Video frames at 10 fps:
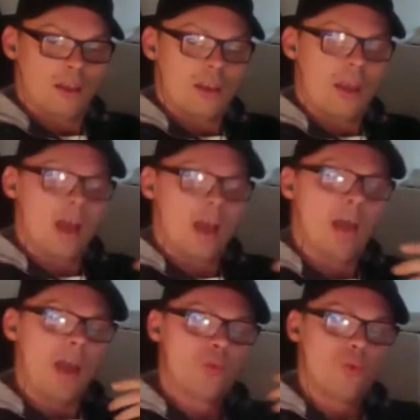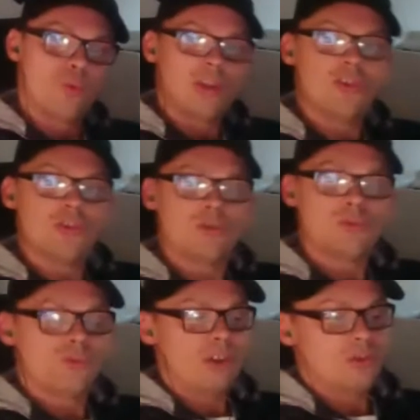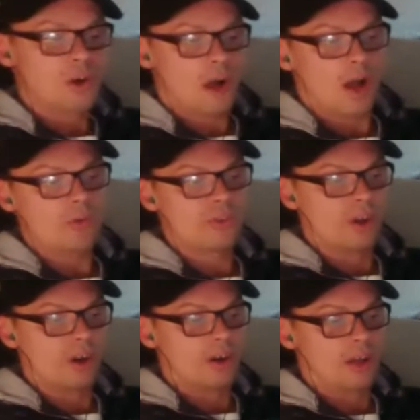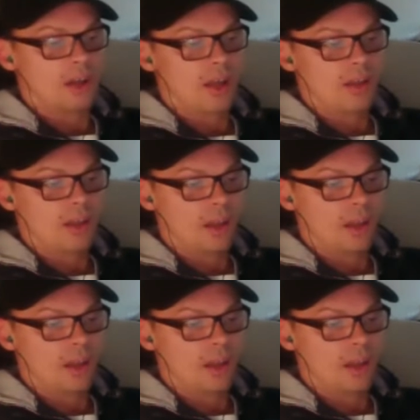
Yeah. And when you go out there and